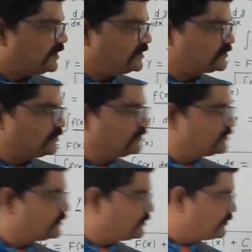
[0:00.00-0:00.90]

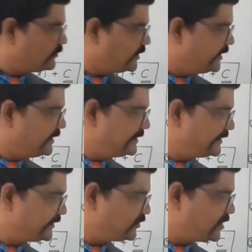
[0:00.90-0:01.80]
Also,
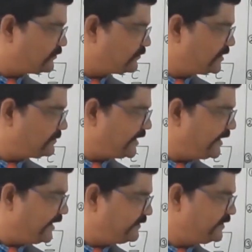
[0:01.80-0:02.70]
integration of 1
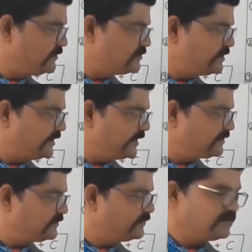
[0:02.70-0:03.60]
by x into dx